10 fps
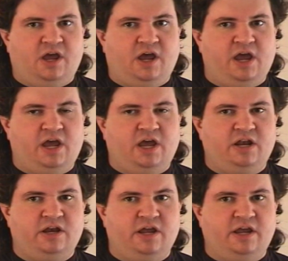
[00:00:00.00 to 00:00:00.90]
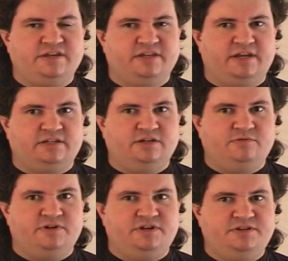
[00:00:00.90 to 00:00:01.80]
on exactly
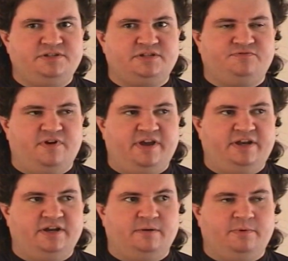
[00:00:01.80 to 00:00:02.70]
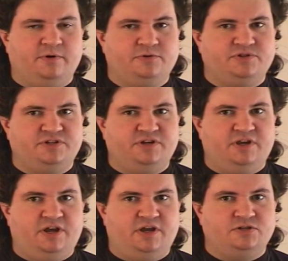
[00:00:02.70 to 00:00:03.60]
what does define a person
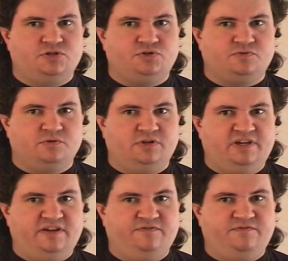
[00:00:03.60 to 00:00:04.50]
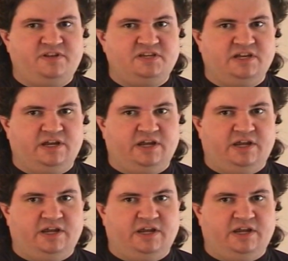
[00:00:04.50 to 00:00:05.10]
as truly fitting